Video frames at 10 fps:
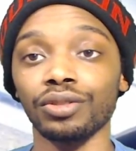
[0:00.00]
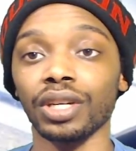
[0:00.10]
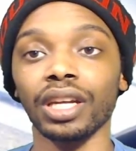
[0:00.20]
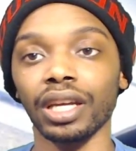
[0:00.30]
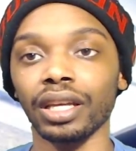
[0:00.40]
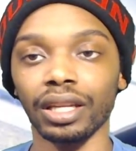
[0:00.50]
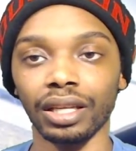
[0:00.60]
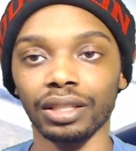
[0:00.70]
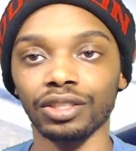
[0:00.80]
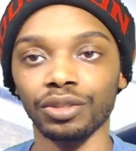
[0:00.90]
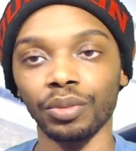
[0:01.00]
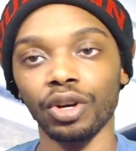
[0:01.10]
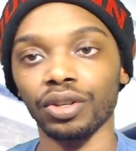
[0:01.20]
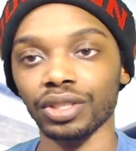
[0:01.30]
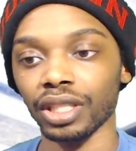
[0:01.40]
You gotta have that
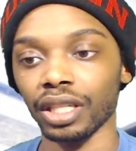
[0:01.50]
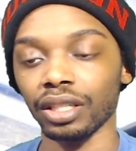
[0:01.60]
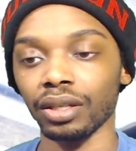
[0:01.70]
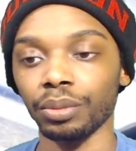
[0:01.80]
smarts and